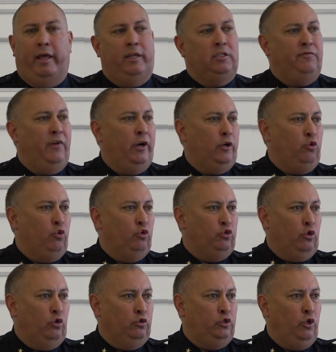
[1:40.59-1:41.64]
It is very
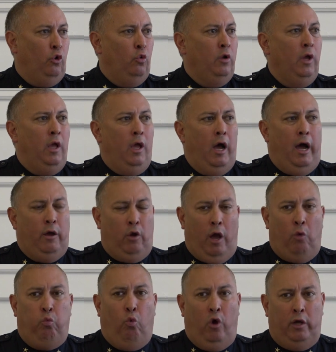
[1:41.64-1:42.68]
crucial. So
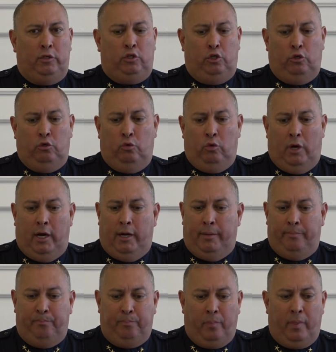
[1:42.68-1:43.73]
I want
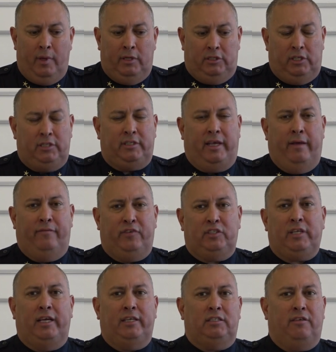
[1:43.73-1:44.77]
to just
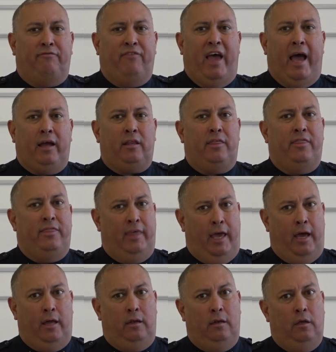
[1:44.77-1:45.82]
emphasize the fact
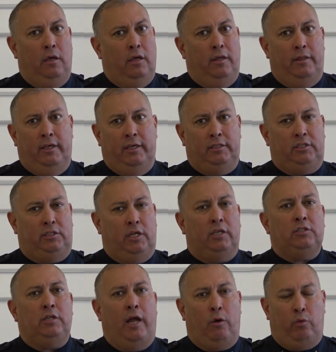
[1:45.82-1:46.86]
that this
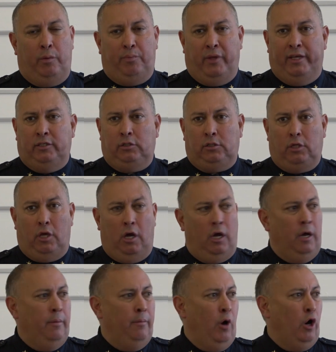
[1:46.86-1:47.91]
does not replace
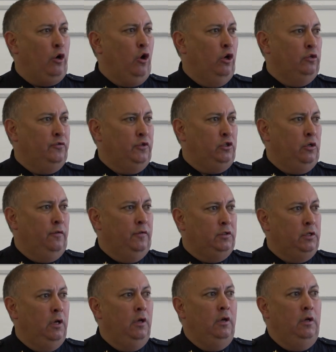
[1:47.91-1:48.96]
our calls for
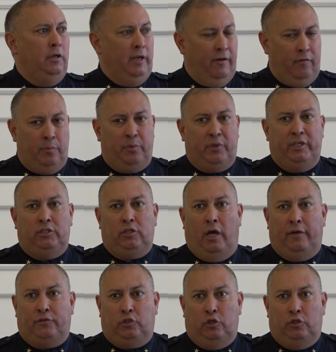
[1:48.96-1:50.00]
service. Denver police
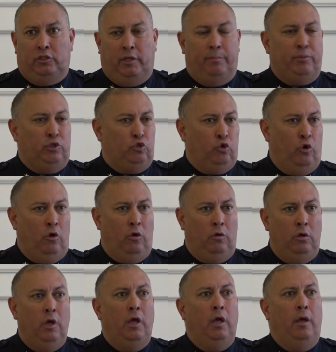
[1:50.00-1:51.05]
officers in
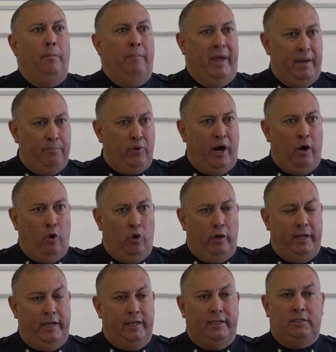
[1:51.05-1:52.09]
patrol, main
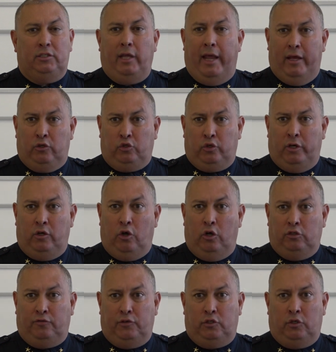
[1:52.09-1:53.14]
priority is answering
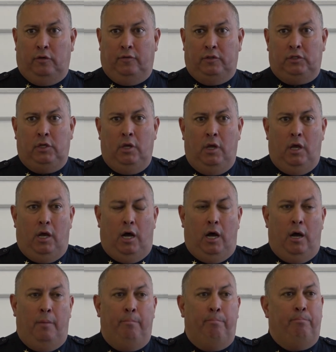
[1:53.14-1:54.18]
calls for service.
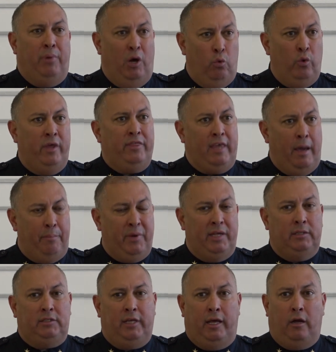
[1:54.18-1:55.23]
But with that
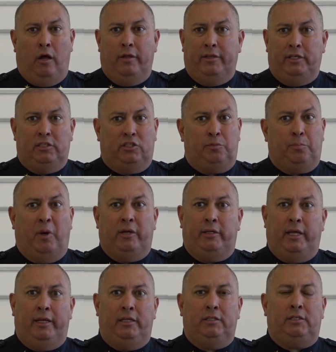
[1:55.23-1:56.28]
being said, on these
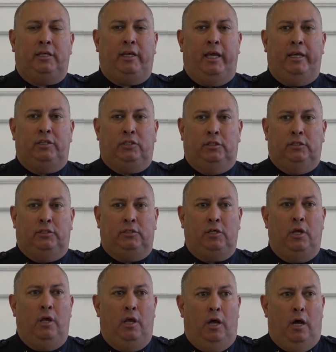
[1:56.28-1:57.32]
spontaneous occasions,
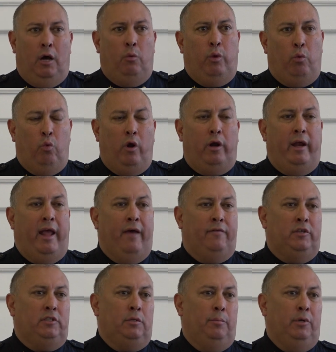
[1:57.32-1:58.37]
we wanted to have
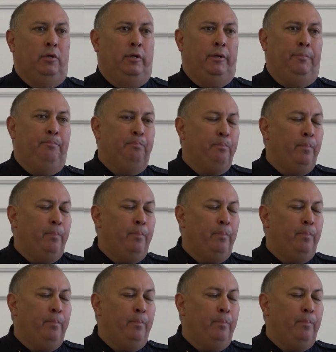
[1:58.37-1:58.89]
this ability.